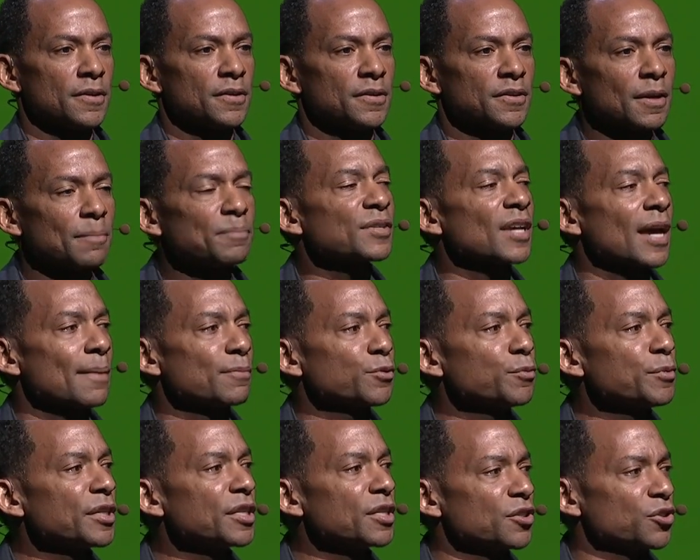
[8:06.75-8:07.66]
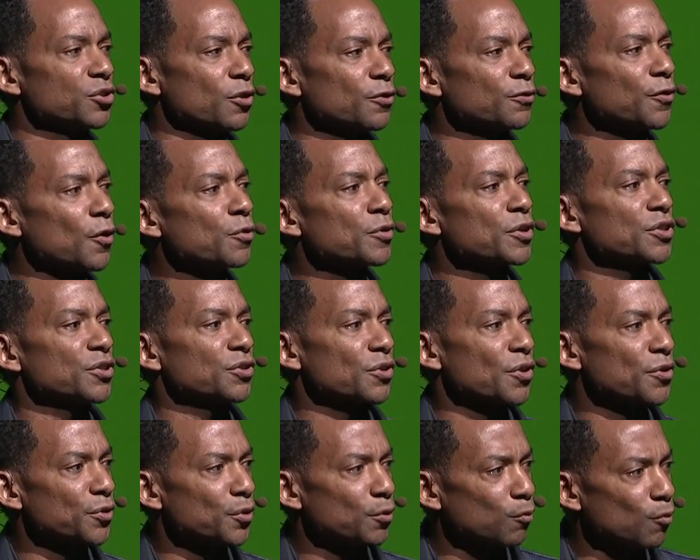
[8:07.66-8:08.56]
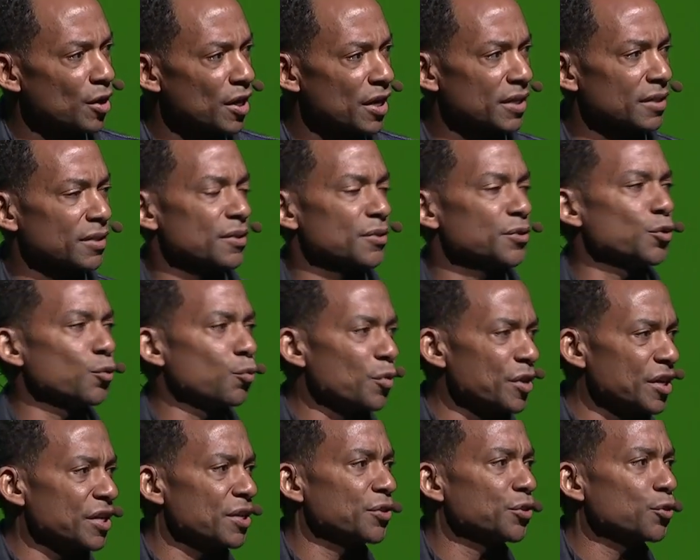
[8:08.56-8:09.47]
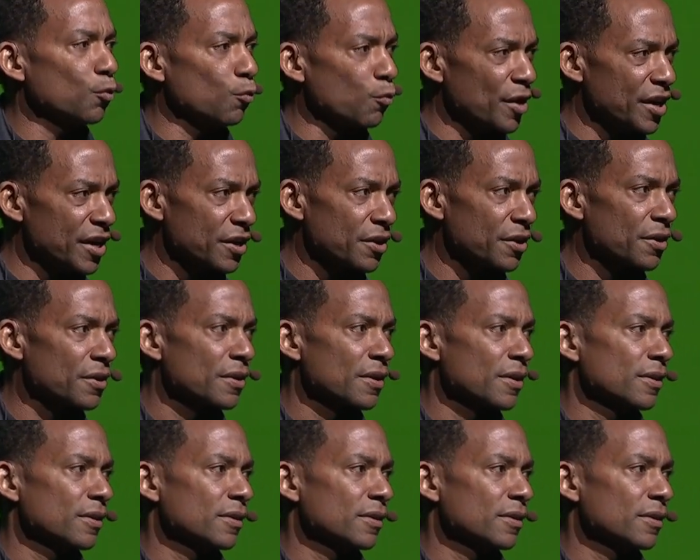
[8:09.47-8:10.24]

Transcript: Sometimes we get so focused on the what, the when, the where,